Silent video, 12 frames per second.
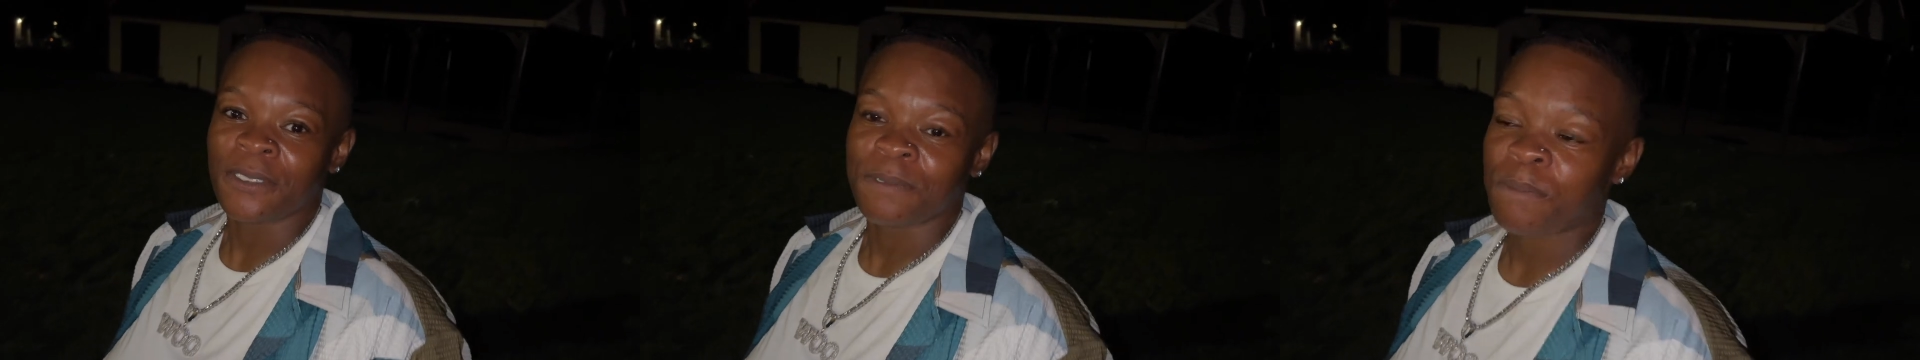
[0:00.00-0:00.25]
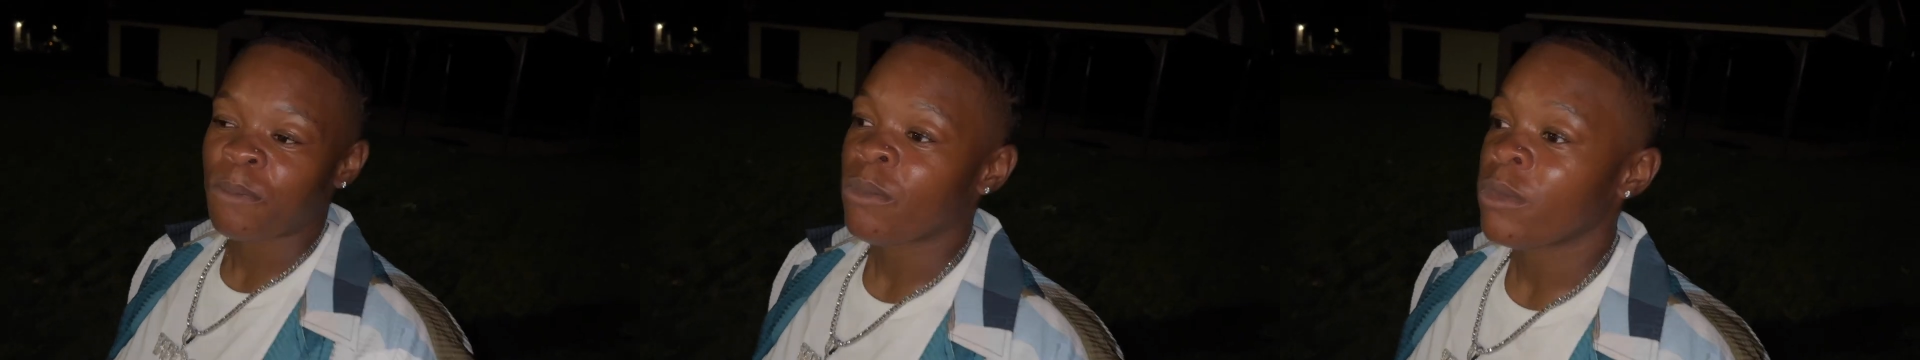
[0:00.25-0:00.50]

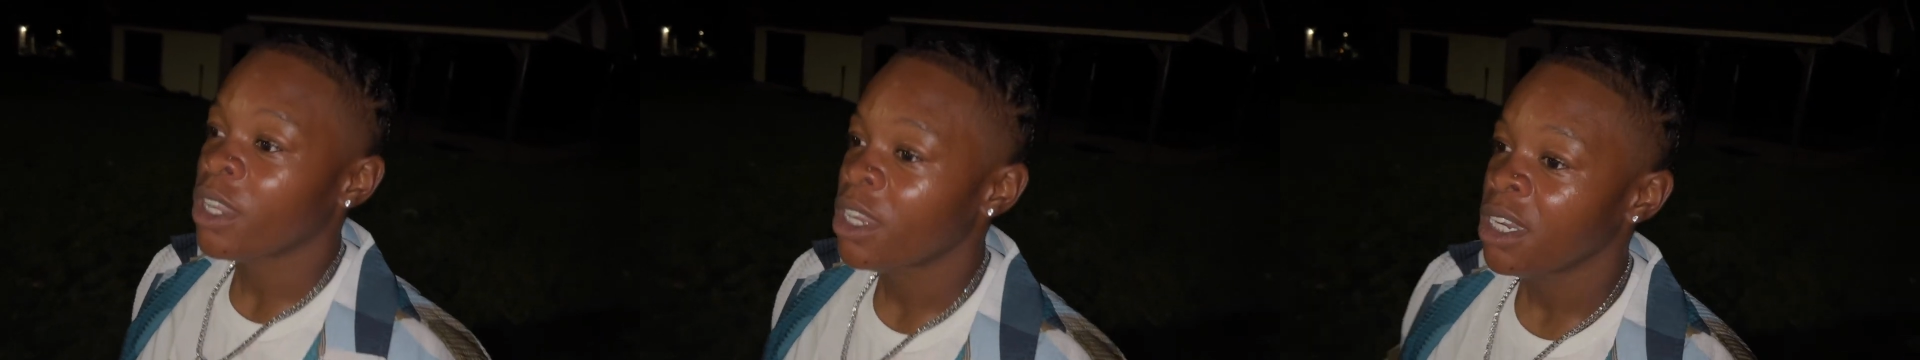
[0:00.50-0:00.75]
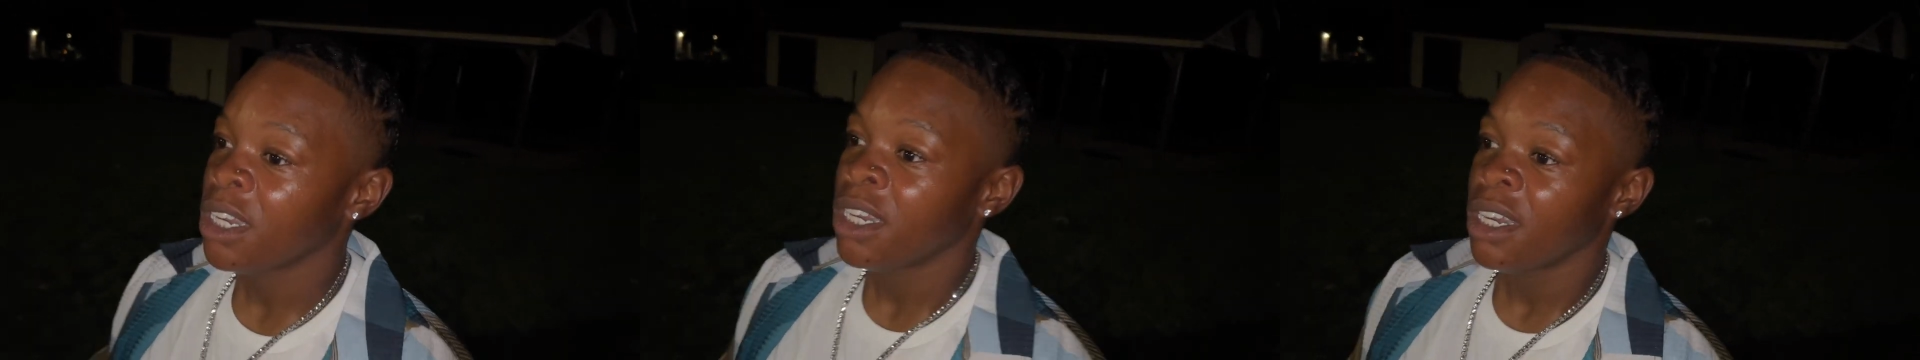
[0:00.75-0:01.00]
Anything you gotta
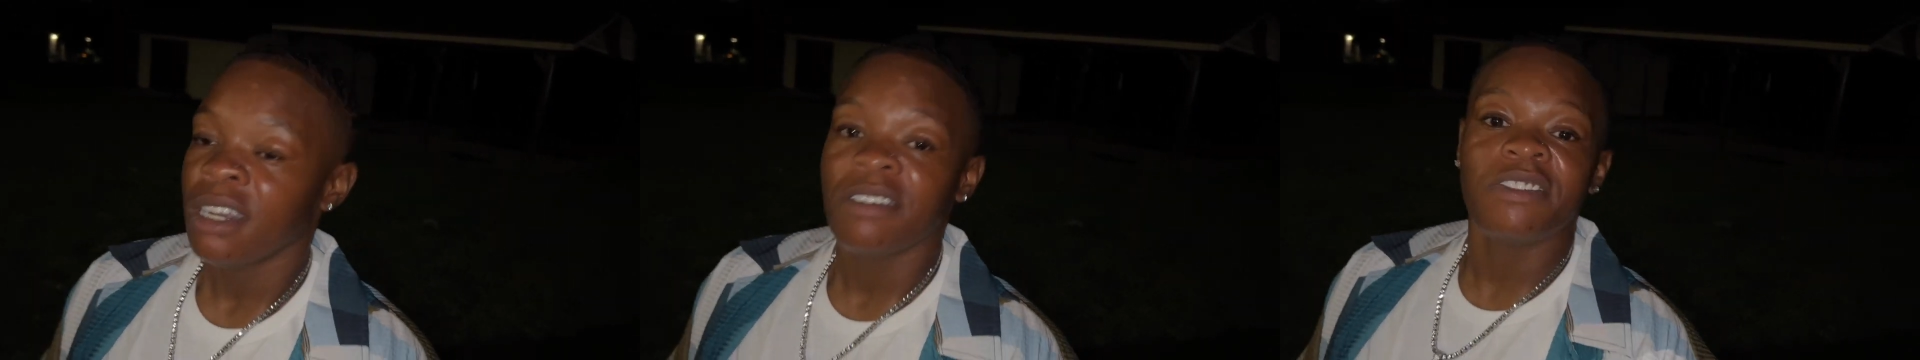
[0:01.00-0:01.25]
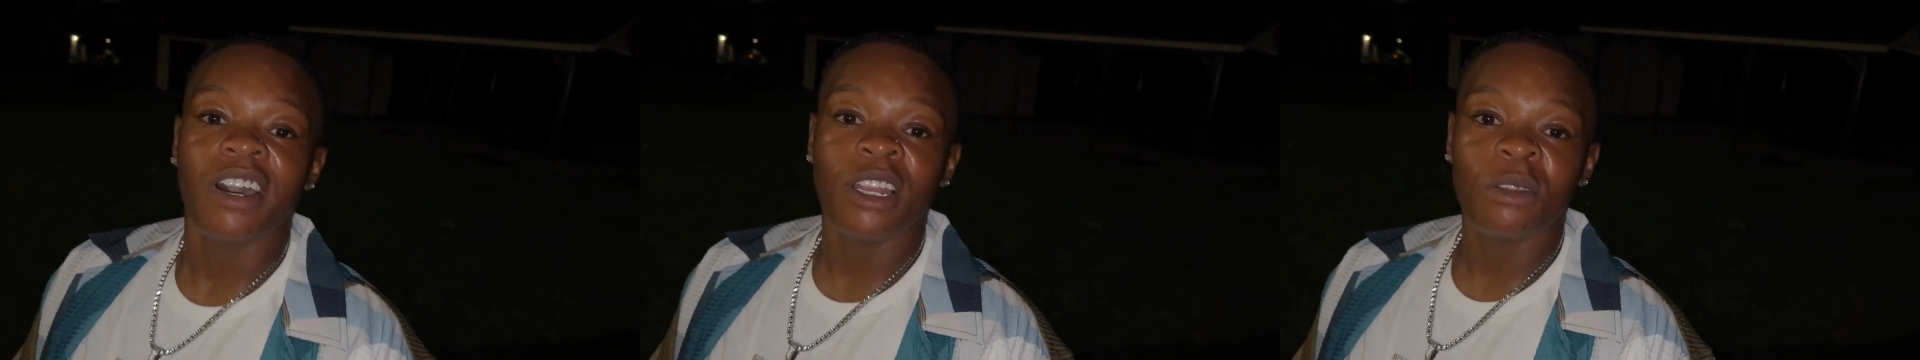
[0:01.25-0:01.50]
say?
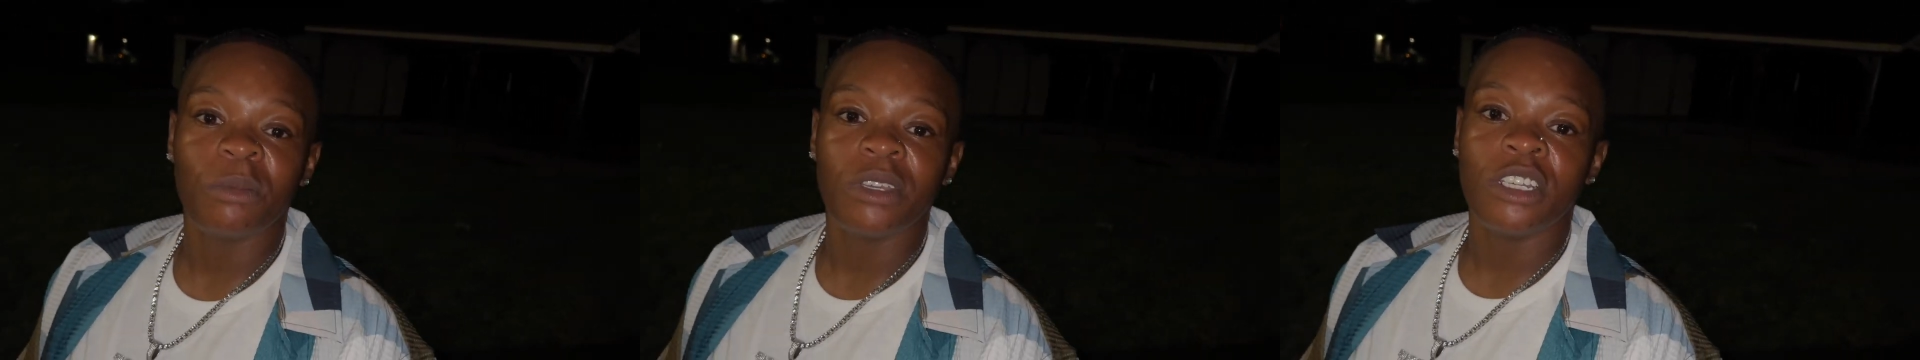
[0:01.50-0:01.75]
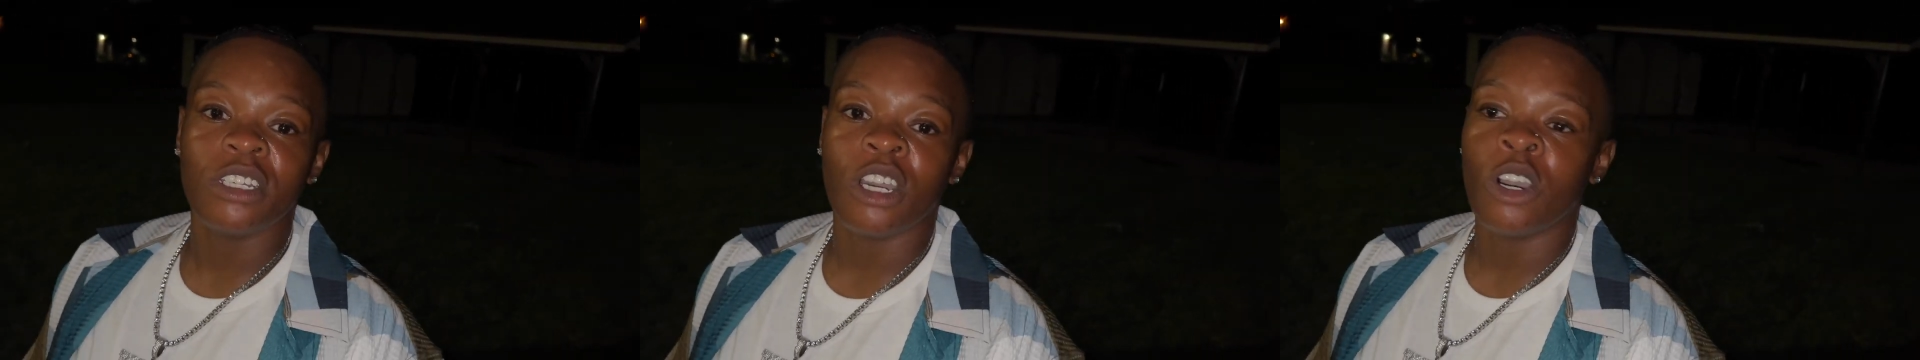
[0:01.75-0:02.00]
Follow
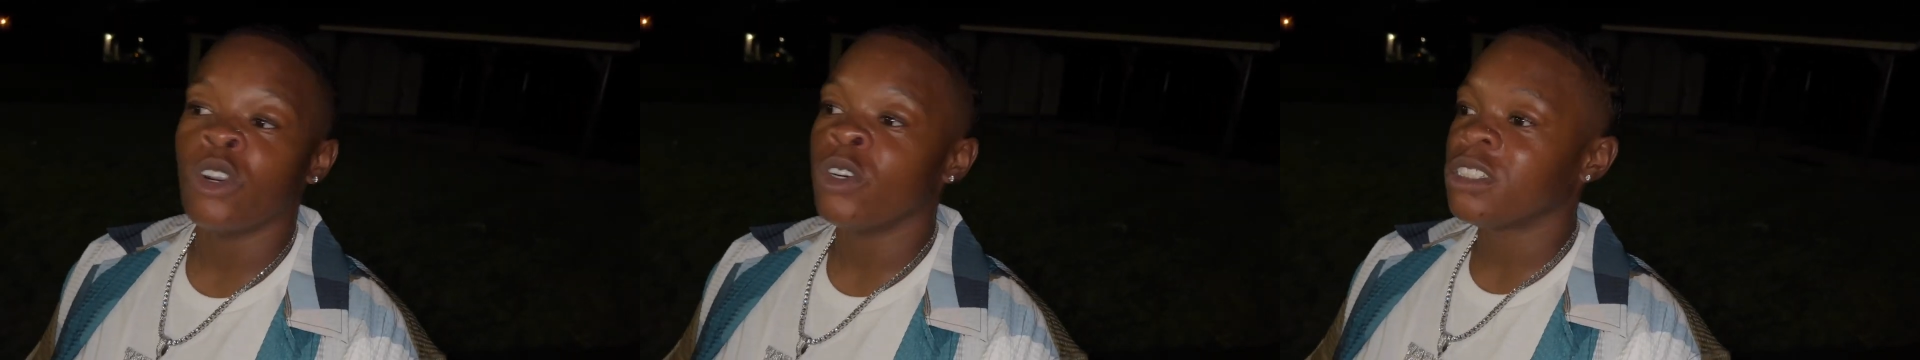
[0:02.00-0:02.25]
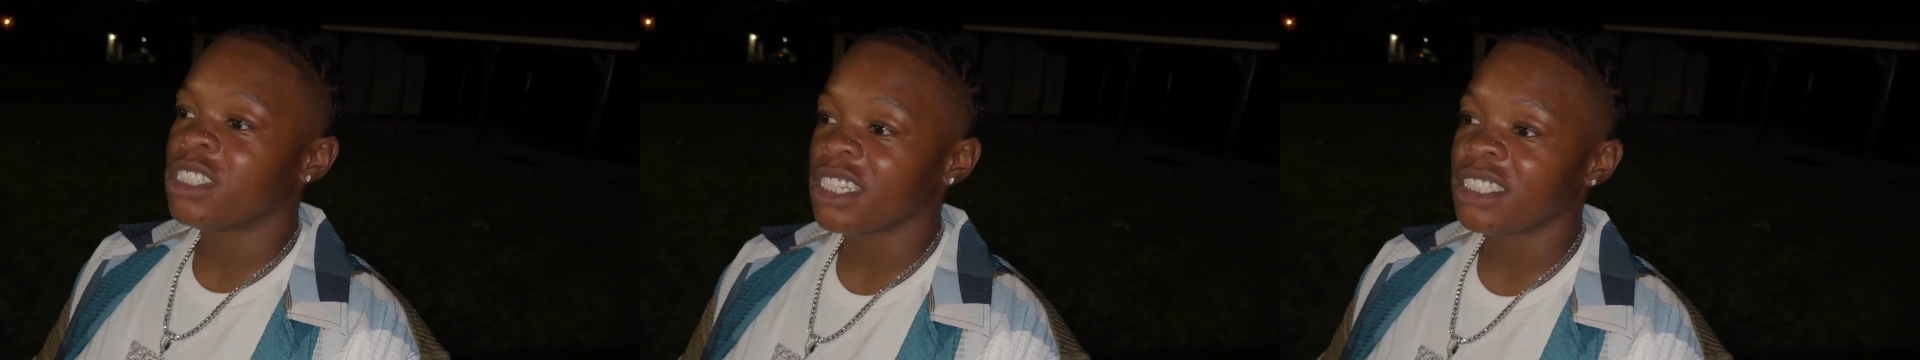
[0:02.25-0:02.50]
me on
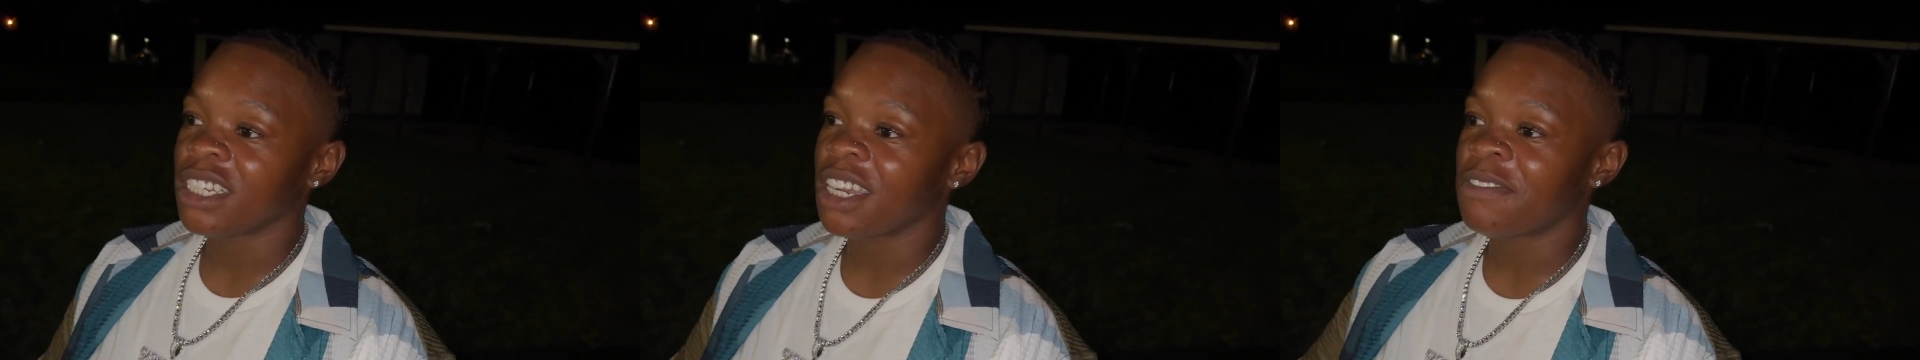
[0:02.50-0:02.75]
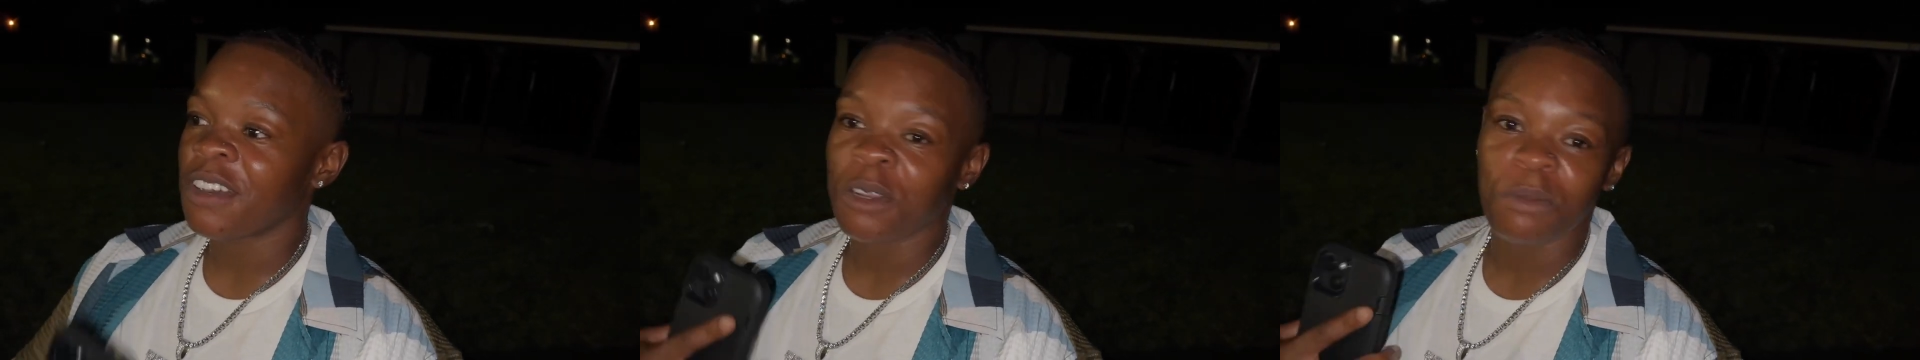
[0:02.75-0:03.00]
TikTok.
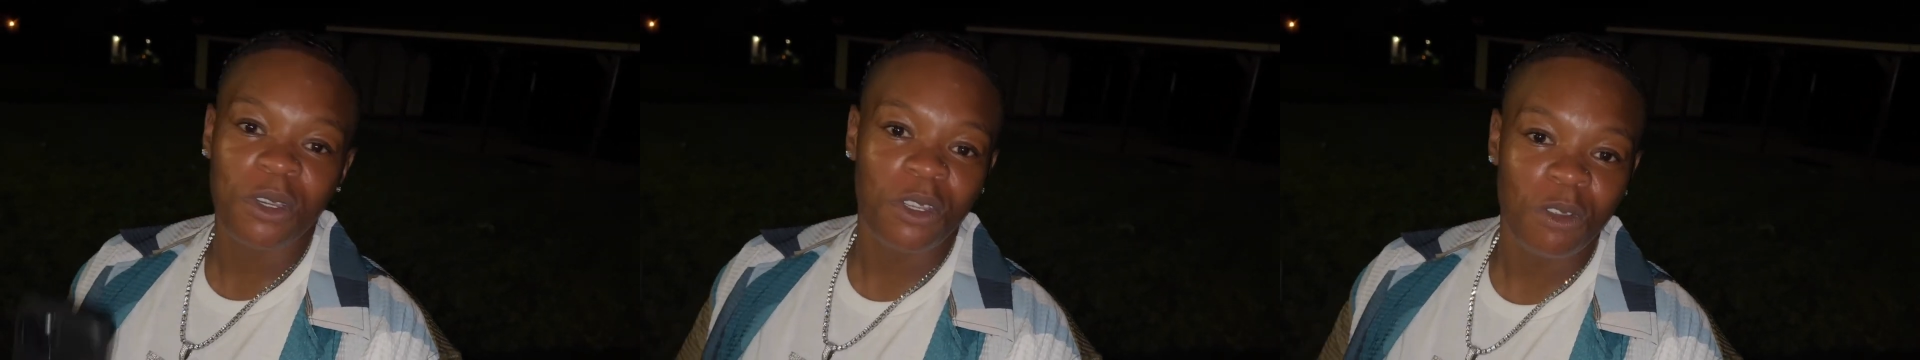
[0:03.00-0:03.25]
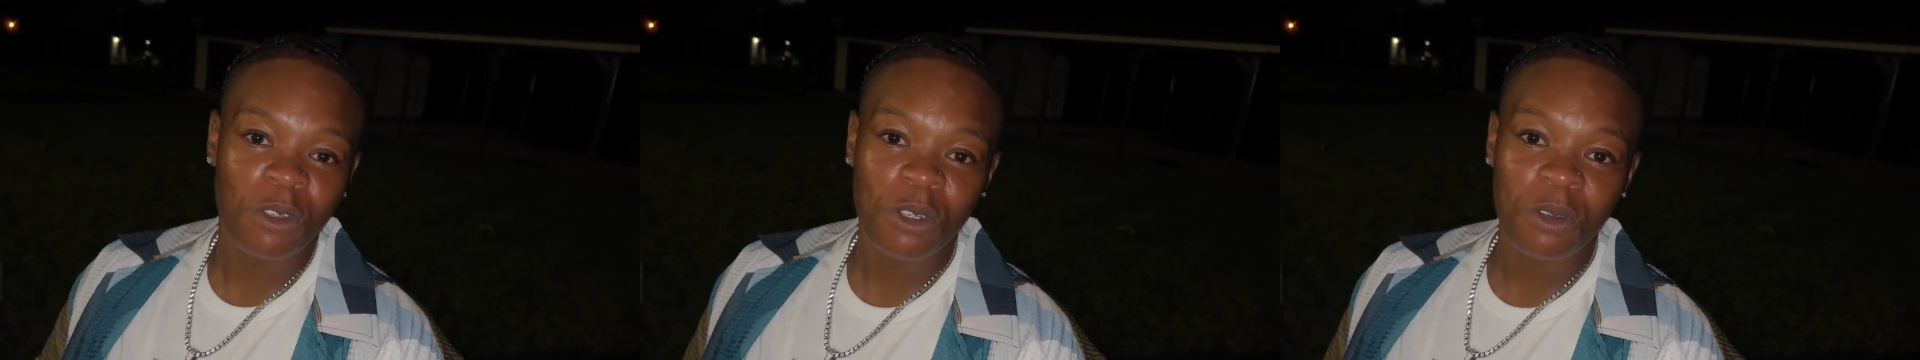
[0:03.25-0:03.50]
Follow me on
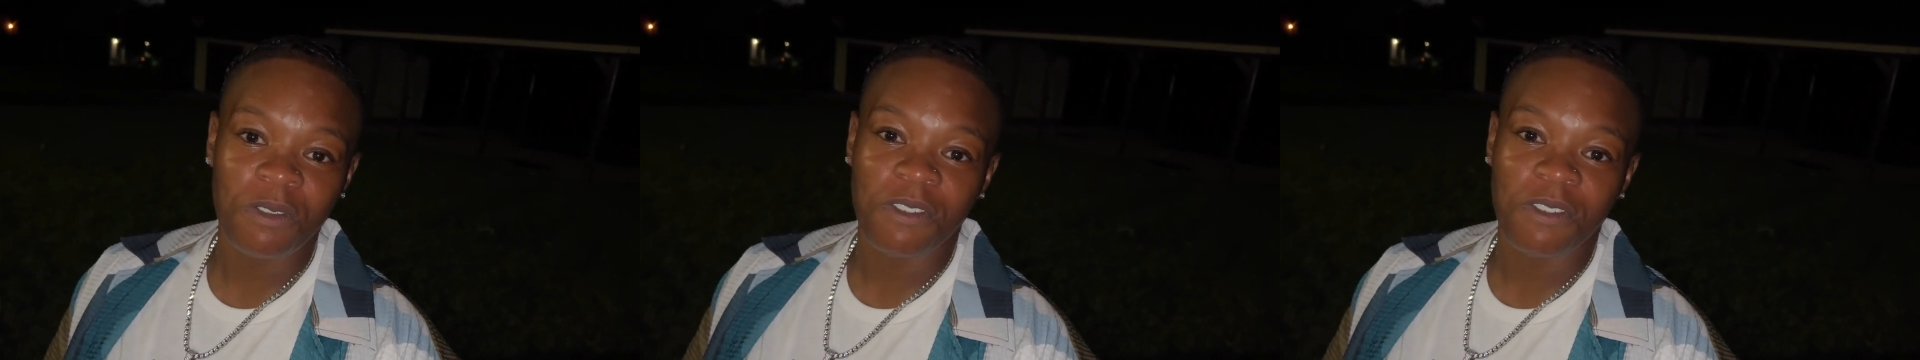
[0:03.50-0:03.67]
YouTube.